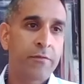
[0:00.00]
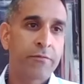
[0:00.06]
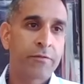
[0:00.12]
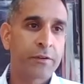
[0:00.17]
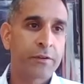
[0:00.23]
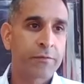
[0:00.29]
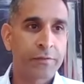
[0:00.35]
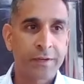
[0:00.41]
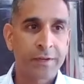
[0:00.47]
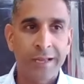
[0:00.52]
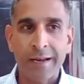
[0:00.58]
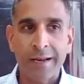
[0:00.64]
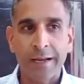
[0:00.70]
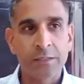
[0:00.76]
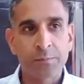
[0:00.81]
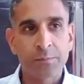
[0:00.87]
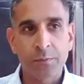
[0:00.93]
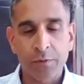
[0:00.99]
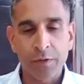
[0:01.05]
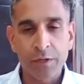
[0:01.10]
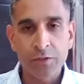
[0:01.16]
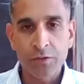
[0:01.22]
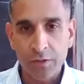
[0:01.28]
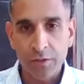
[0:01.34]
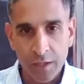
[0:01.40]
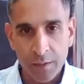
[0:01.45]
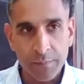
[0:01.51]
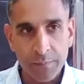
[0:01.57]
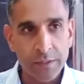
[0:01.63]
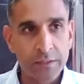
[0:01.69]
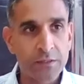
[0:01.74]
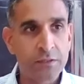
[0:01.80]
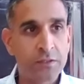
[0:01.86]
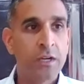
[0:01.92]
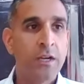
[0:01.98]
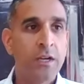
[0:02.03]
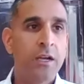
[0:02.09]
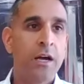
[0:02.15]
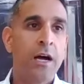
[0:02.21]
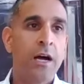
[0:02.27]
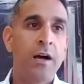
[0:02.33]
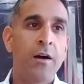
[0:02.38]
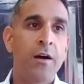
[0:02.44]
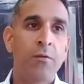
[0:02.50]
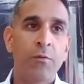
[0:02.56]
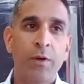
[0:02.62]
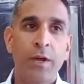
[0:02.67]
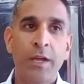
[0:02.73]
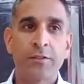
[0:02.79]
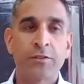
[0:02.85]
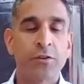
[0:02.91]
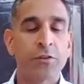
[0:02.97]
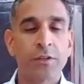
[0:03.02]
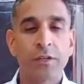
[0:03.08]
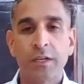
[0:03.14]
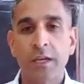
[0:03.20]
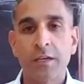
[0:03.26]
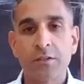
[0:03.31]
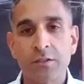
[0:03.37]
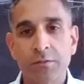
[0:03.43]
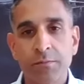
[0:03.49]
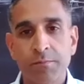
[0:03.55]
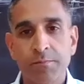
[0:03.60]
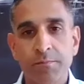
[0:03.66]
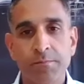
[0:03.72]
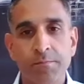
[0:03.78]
forget exploration companies, it's early days.